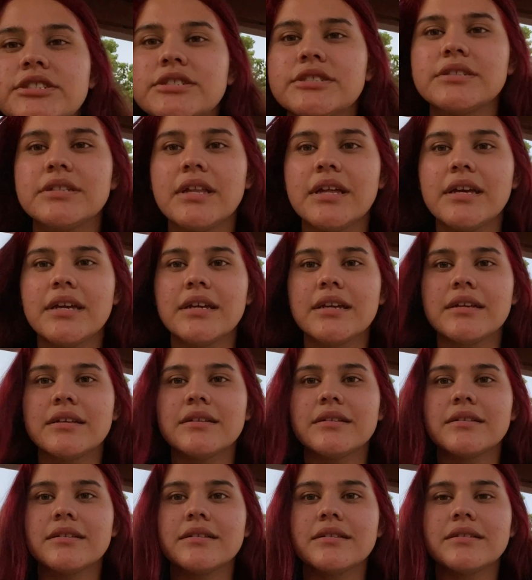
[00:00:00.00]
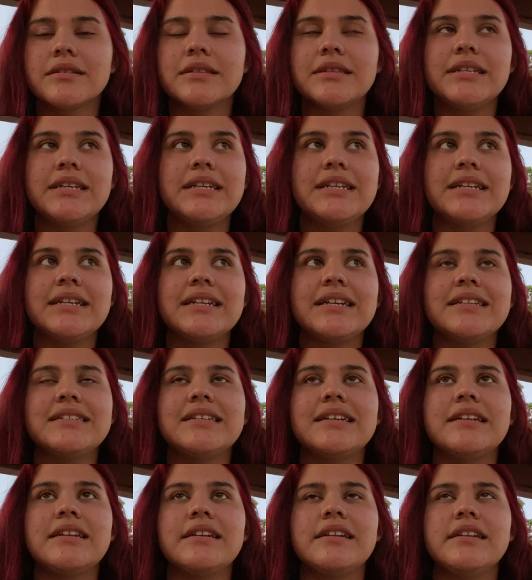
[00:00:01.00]
like need an
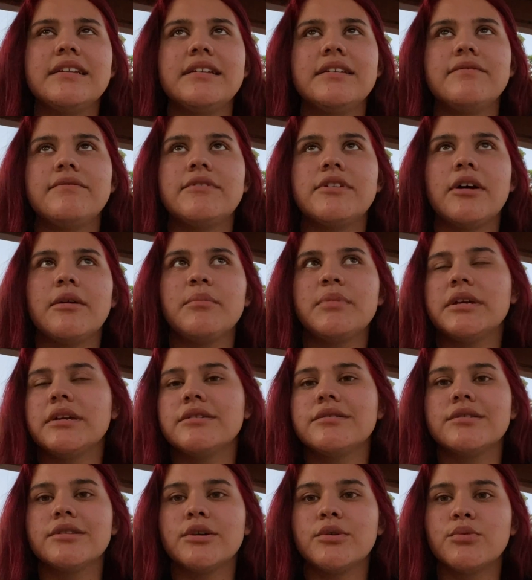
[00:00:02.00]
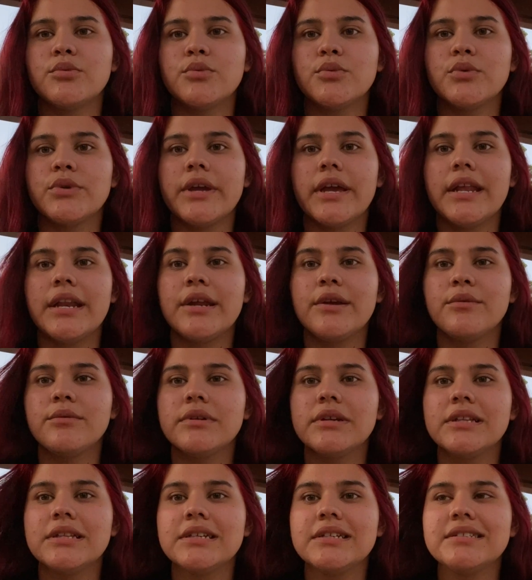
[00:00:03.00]
identity of not being alone. And I
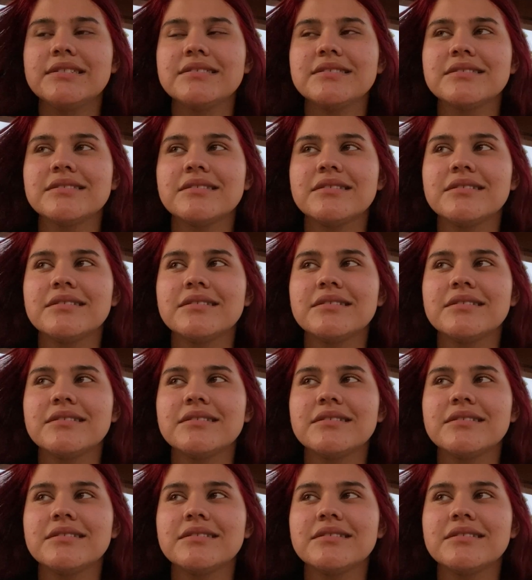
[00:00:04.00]
realized